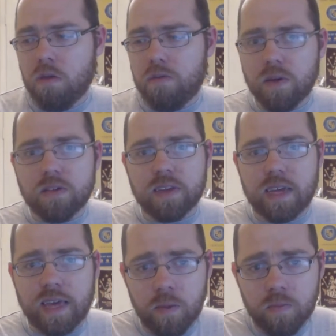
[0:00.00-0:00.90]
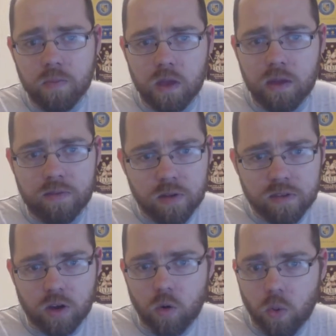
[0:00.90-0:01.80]
feels like a game. It feels
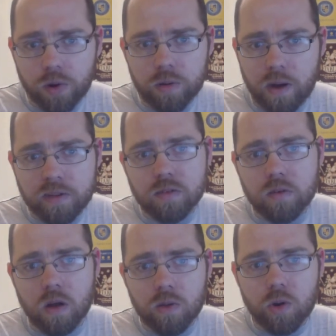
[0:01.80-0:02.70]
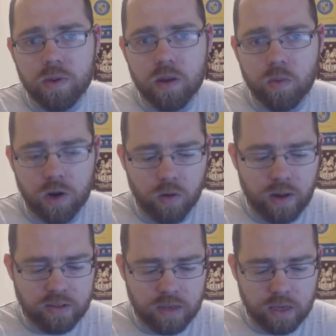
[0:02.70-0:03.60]
like a word puzzle a little bit where you're
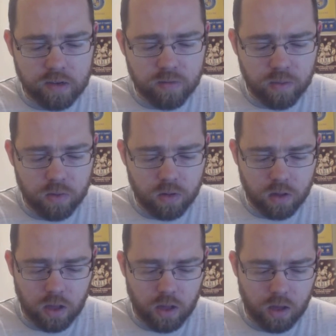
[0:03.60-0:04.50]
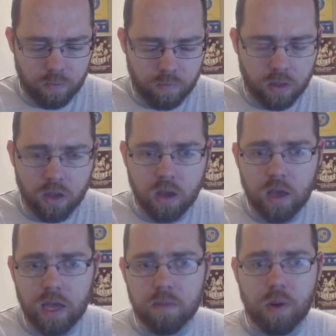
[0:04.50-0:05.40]
racing against people.
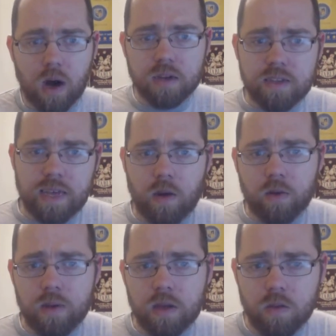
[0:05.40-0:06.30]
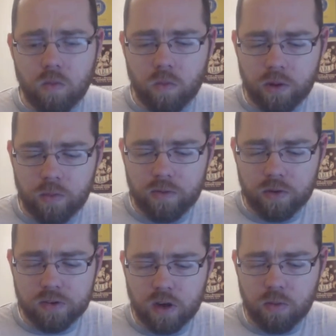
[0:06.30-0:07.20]
It bogged down a bit when we
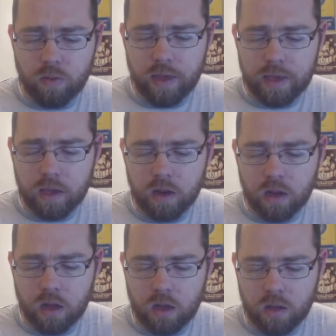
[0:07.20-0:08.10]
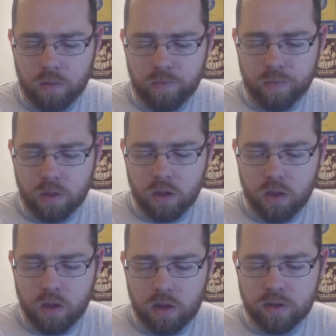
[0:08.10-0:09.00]
first started playing it
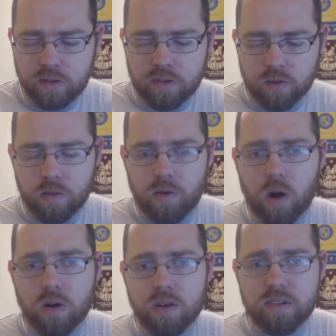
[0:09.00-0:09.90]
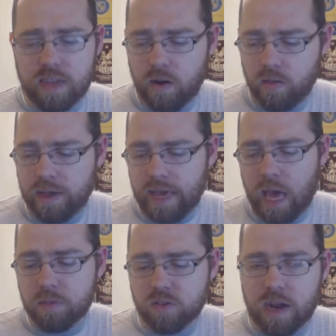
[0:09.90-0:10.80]
because it's sort of hard to stare at like
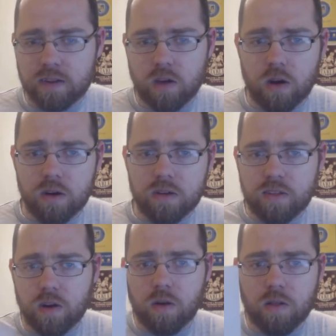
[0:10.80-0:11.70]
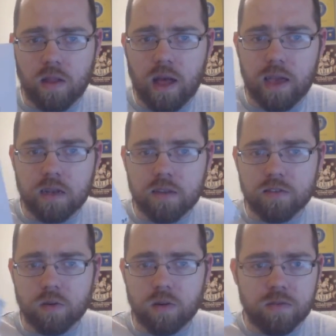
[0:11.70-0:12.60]
abstract cards that are aligned
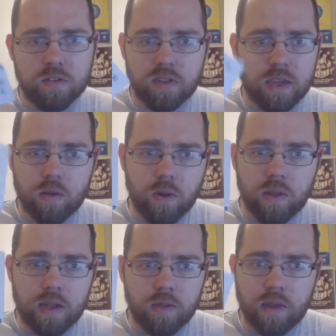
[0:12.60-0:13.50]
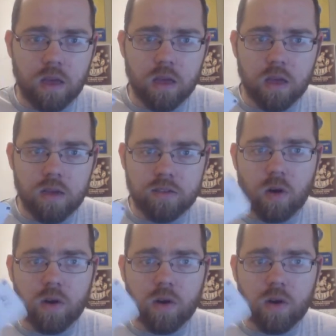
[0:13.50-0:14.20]
sort of just like willy-nilly. It's